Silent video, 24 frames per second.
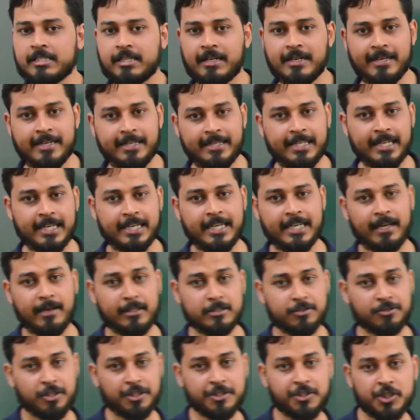linear data
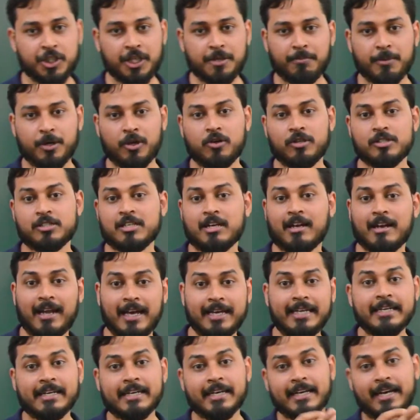structure? Because
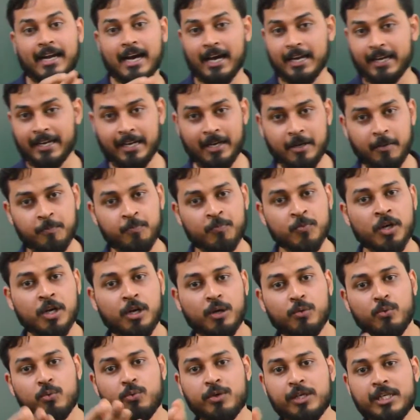like an array,
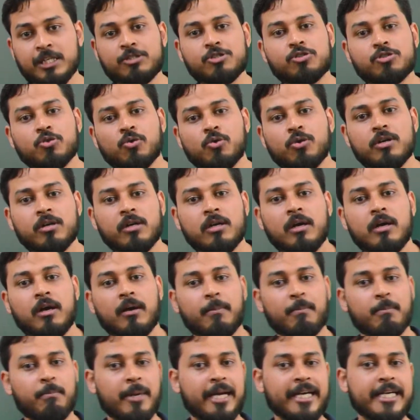we store
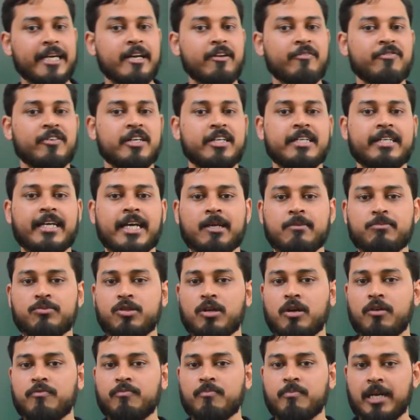many different types of,
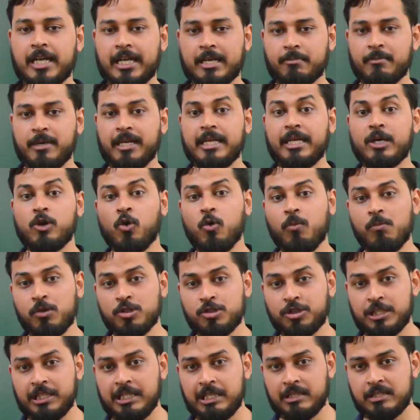like many
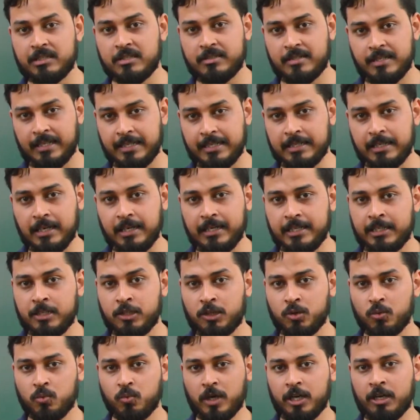homogeneous data into
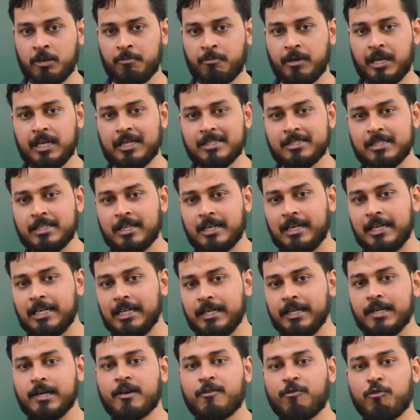one place in a
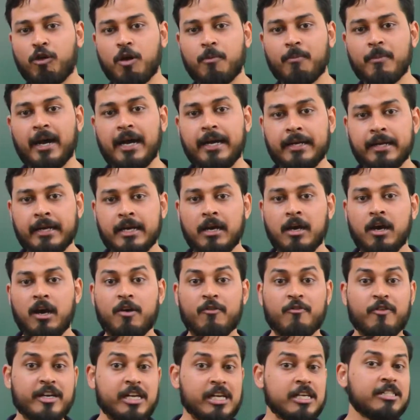linear format.
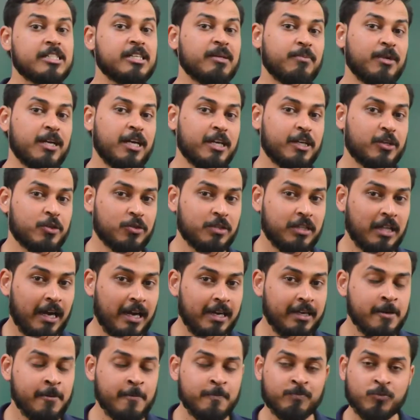Very similar to that,
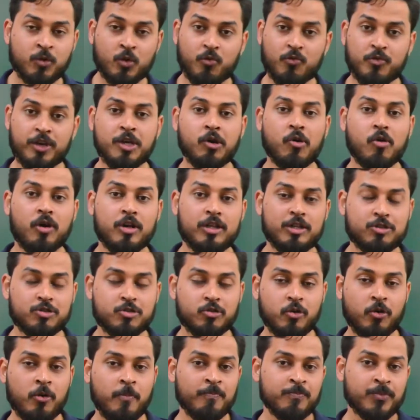we also
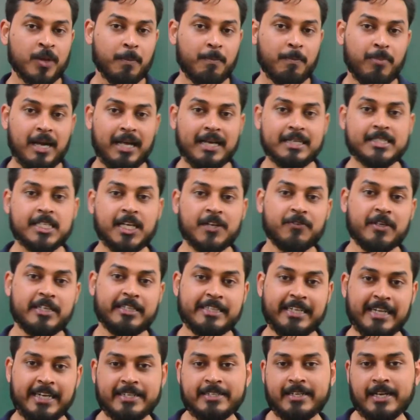place our
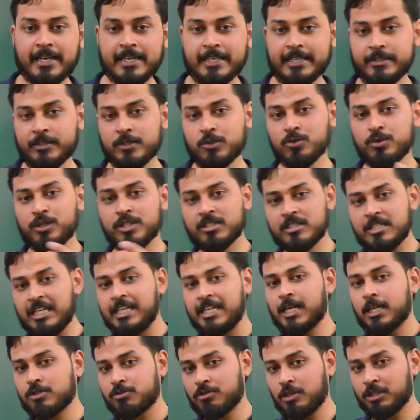data into this data
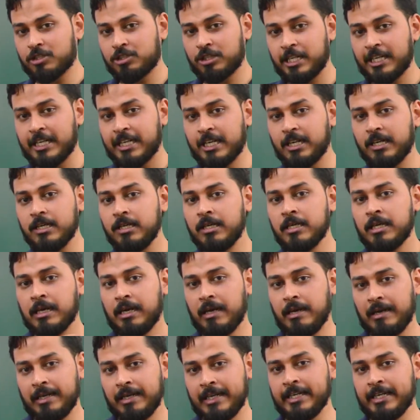structure in a
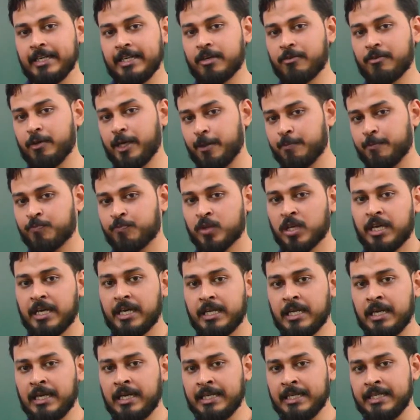linear way, in a
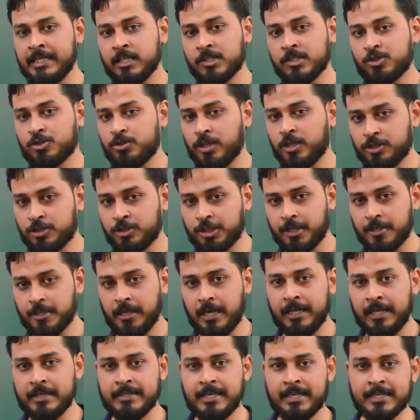linear structure,
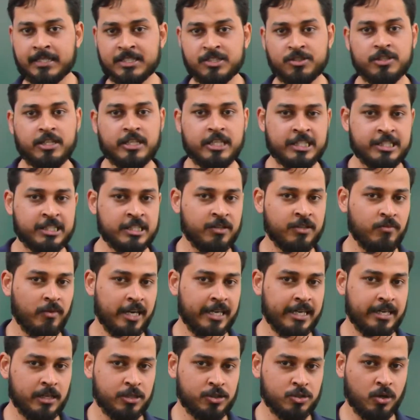and that is the reason why it
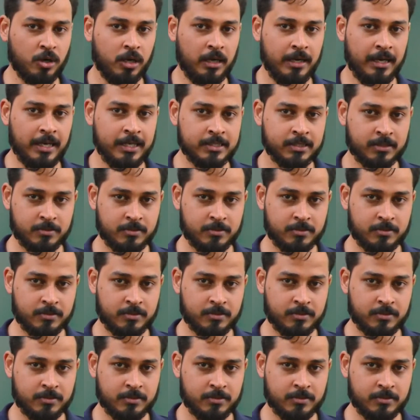is called as